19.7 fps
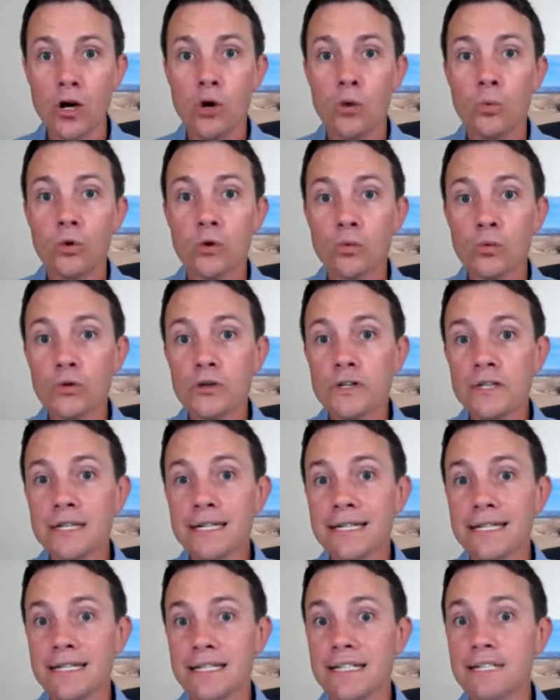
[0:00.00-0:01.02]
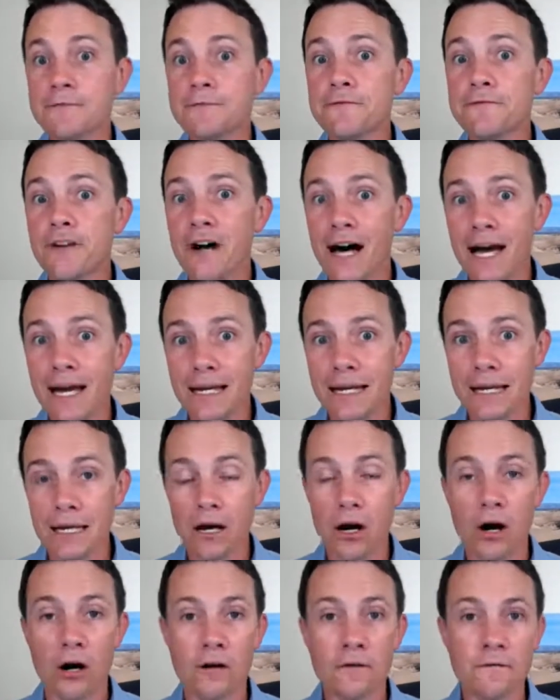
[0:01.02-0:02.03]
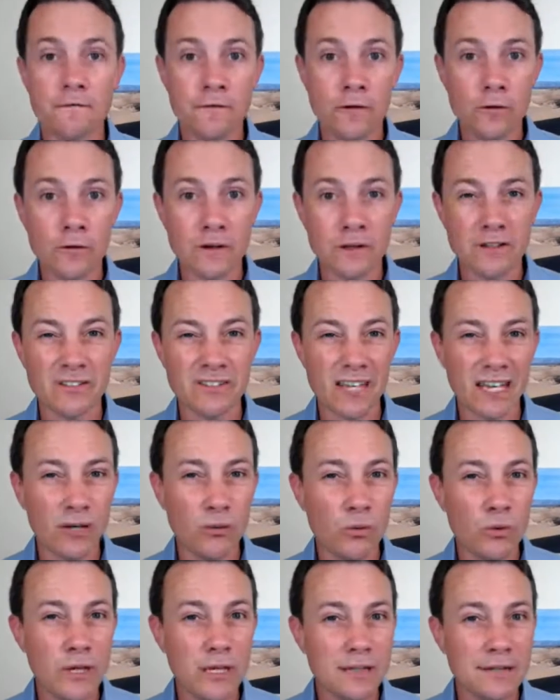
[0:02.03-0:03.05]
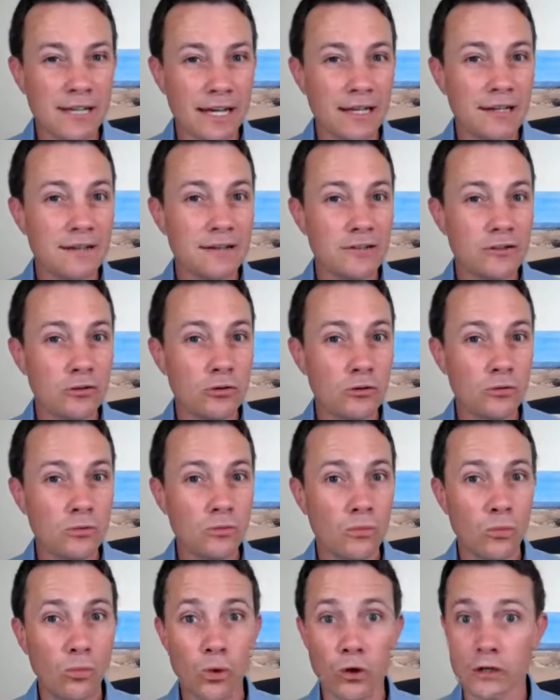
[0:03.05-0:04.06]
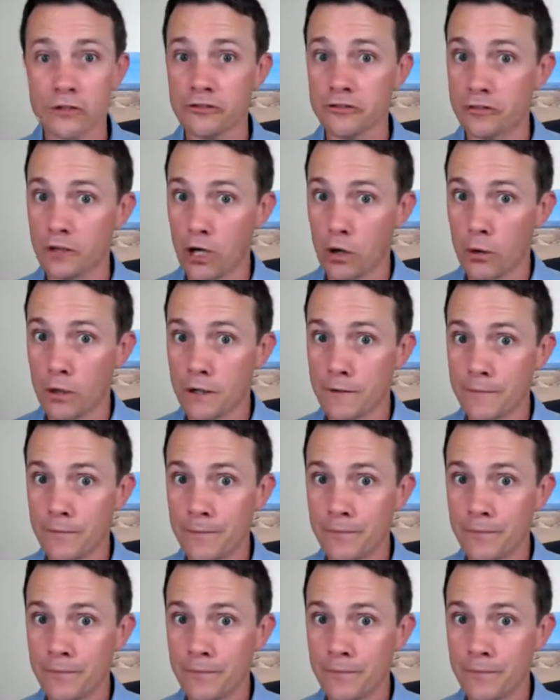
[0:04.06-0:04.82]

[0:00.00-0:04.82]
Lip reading: We're really dividing our focus, and we tend to work slower,